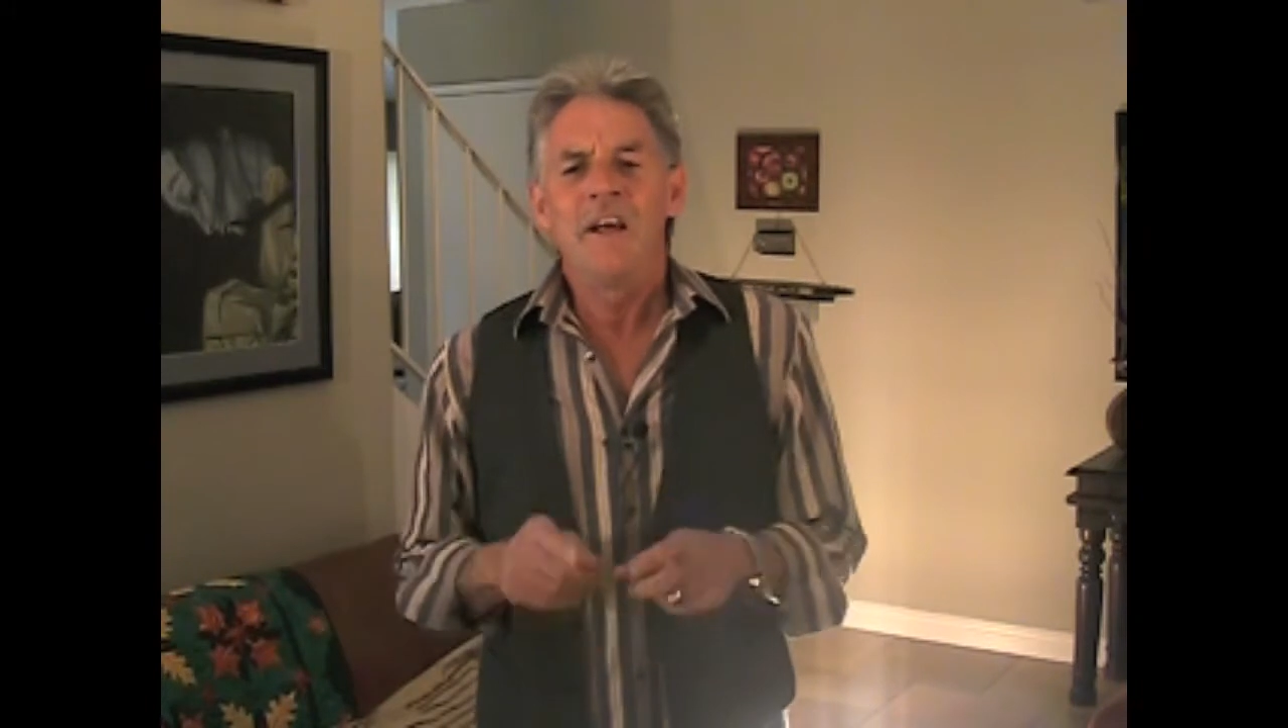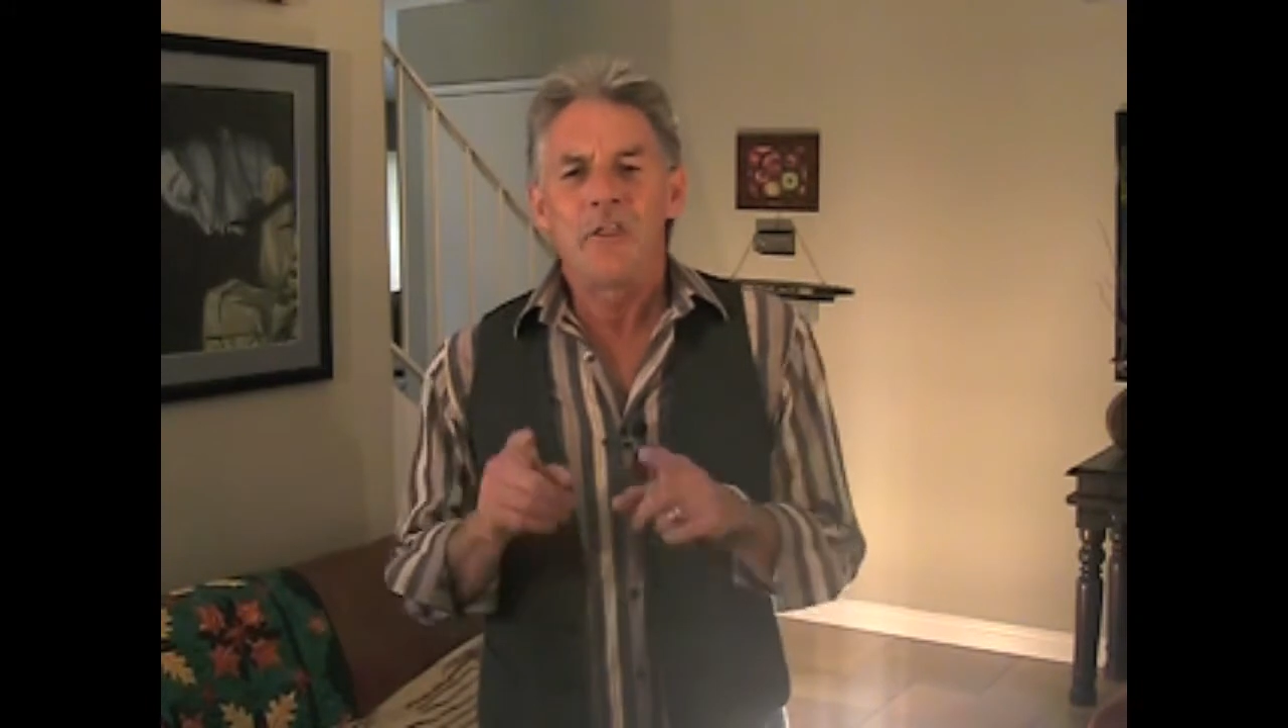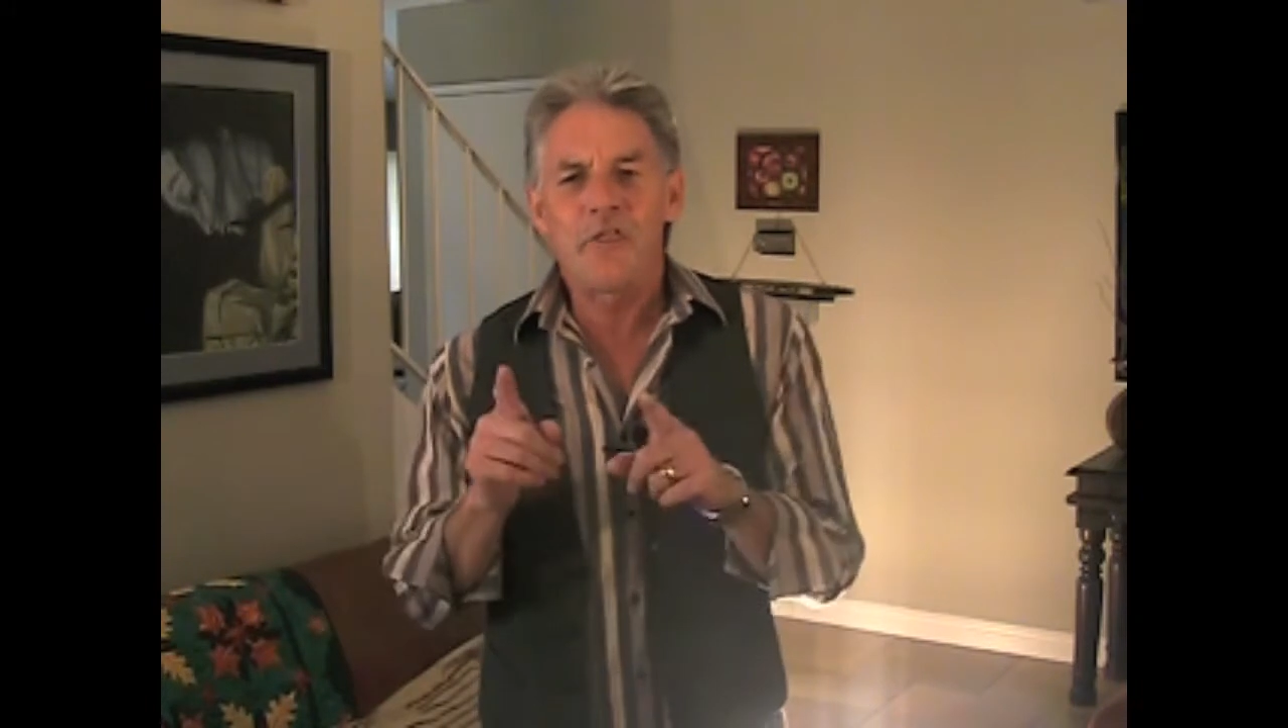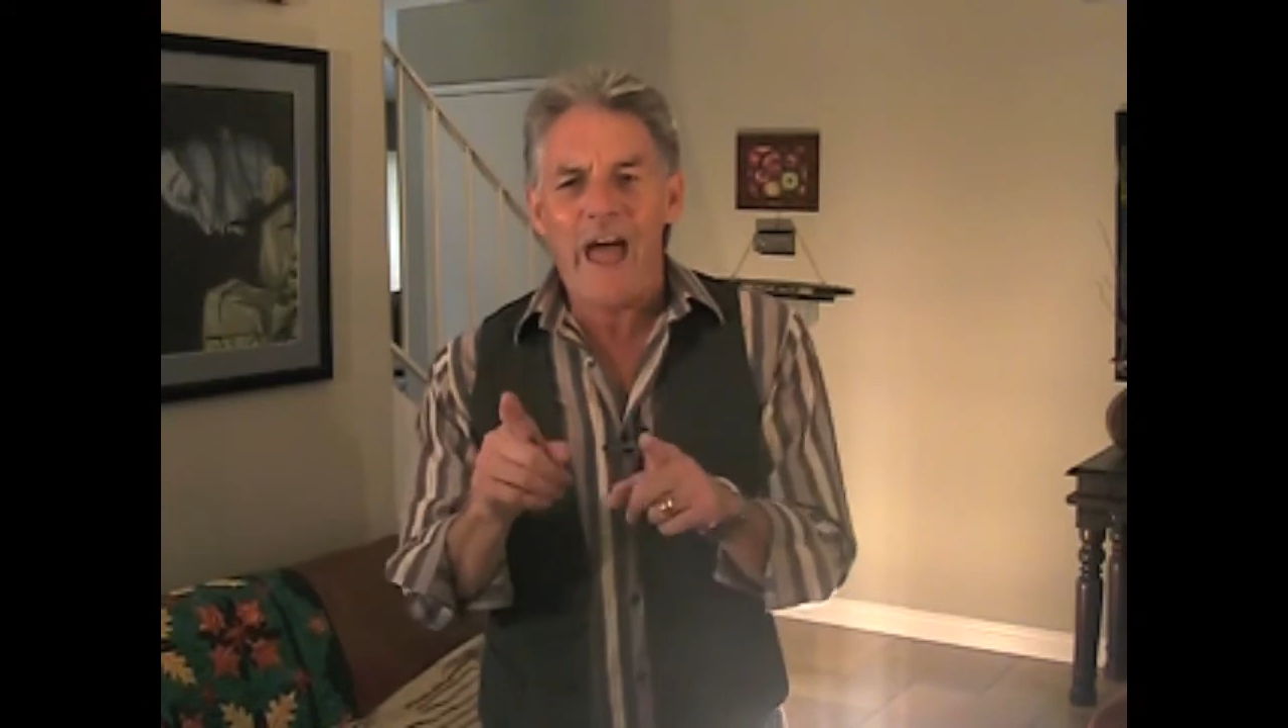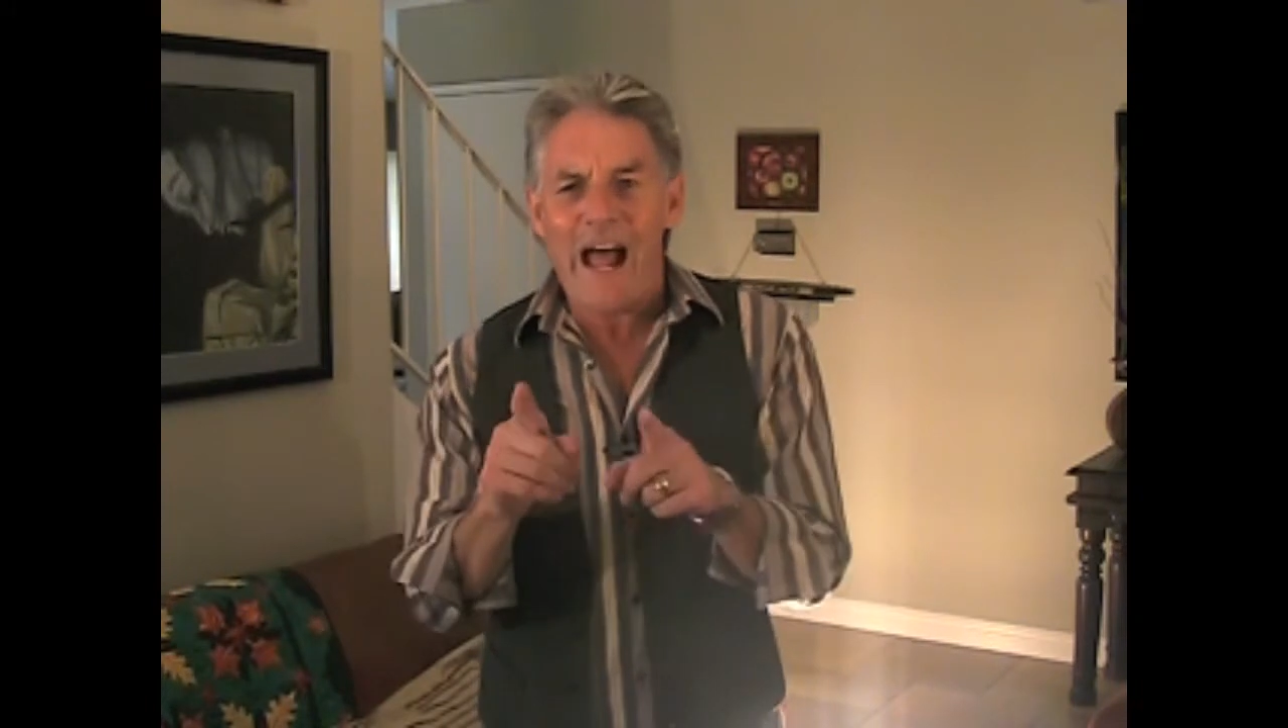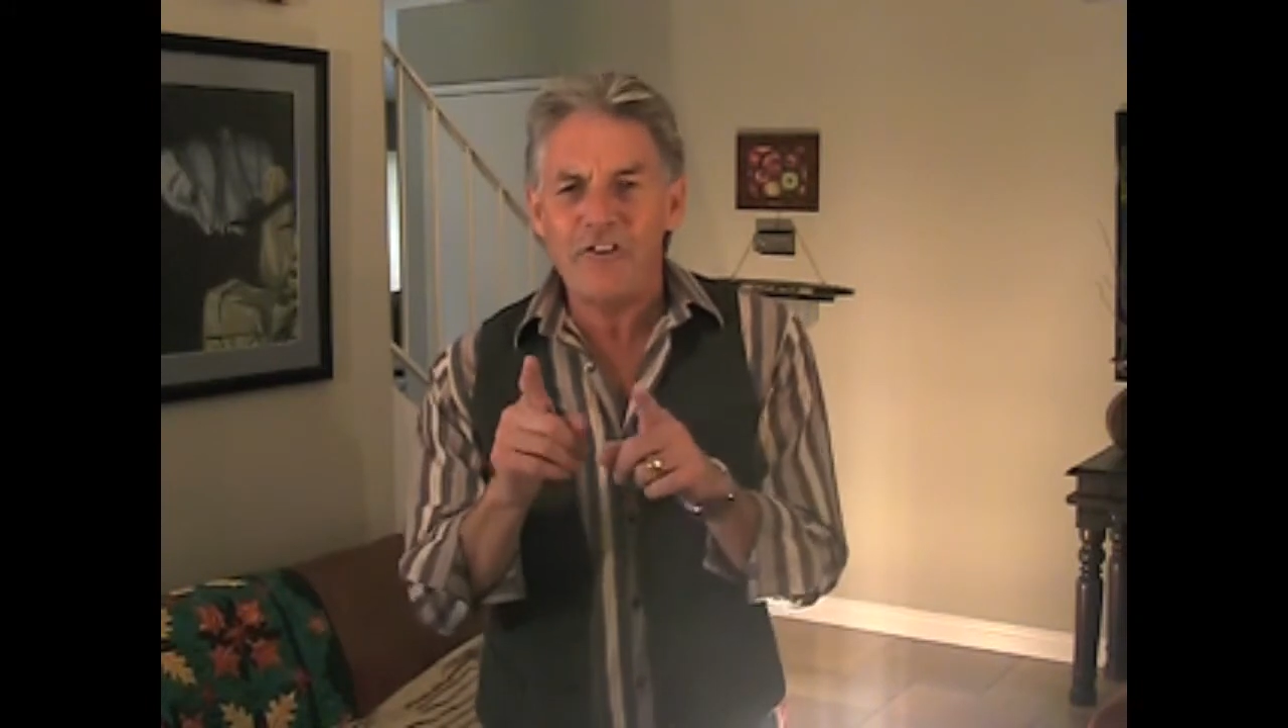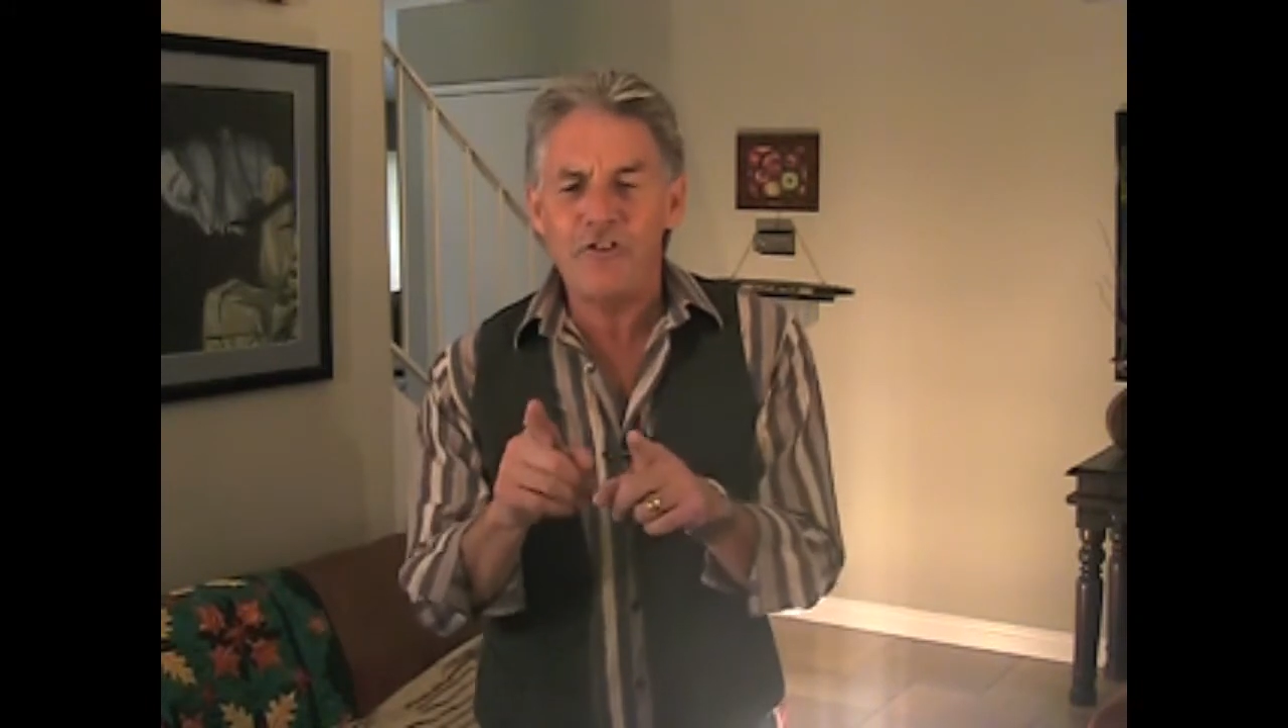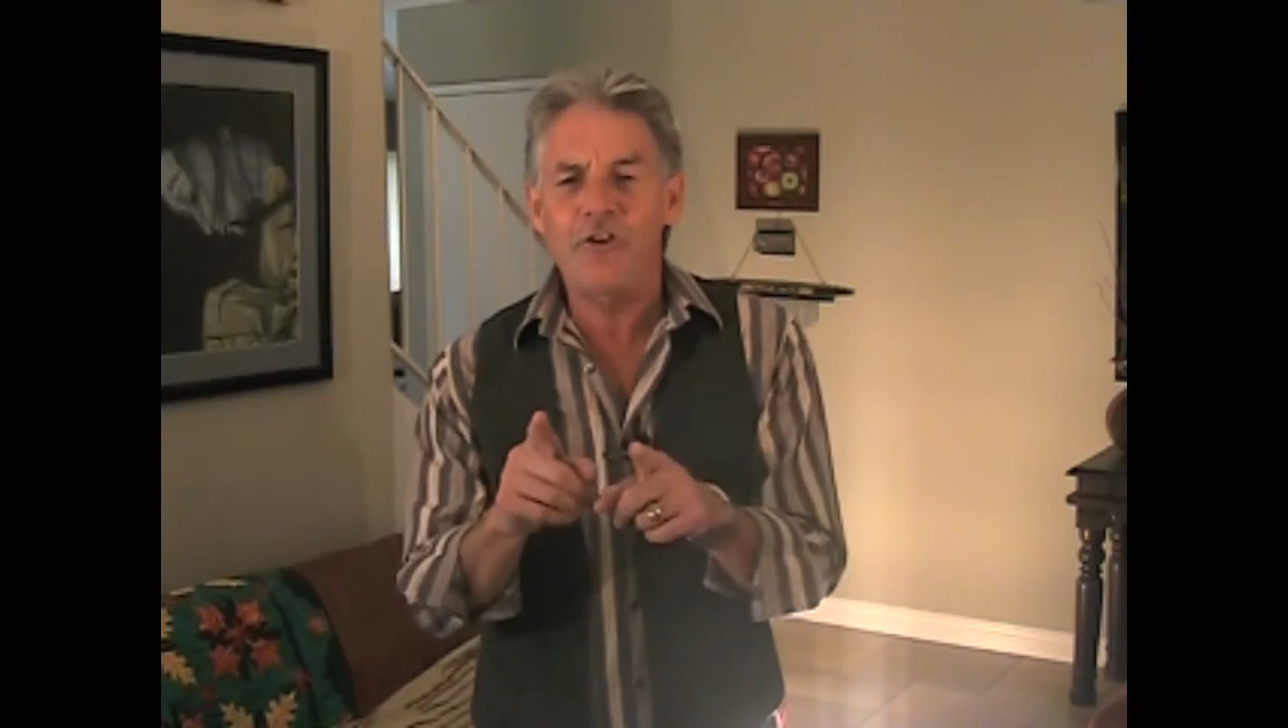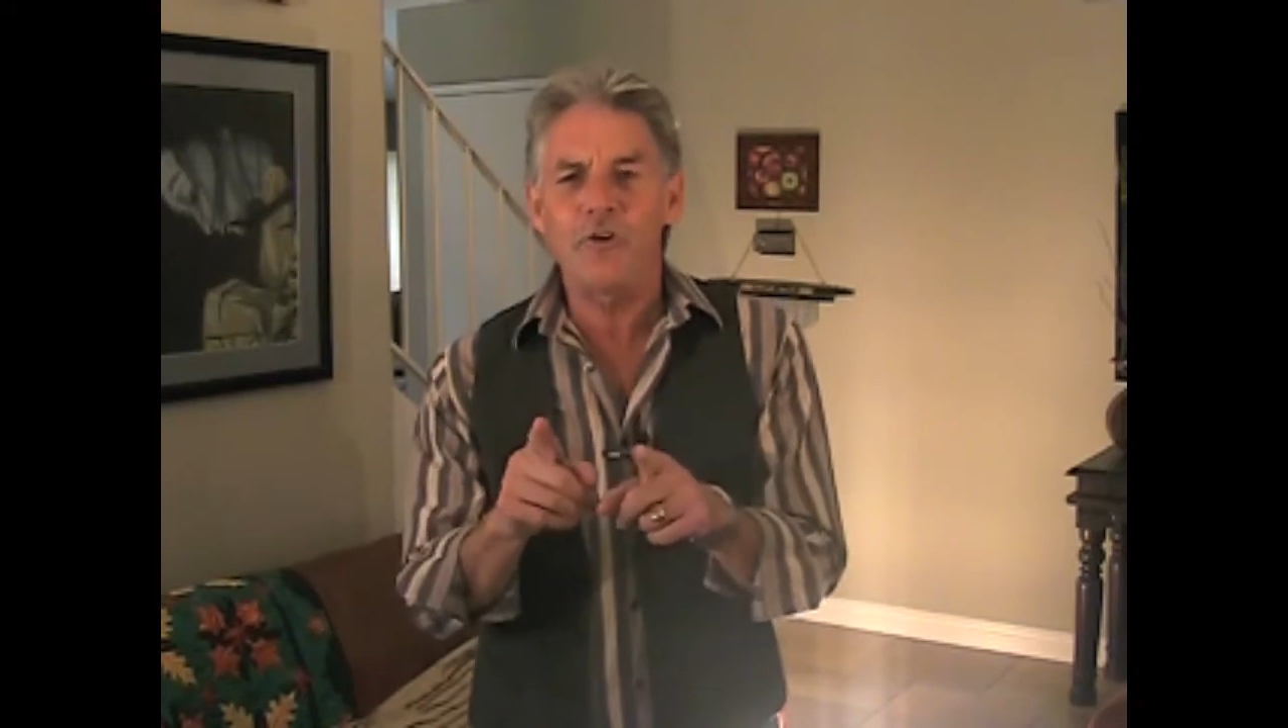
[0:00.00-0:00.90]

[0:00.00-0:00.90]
That's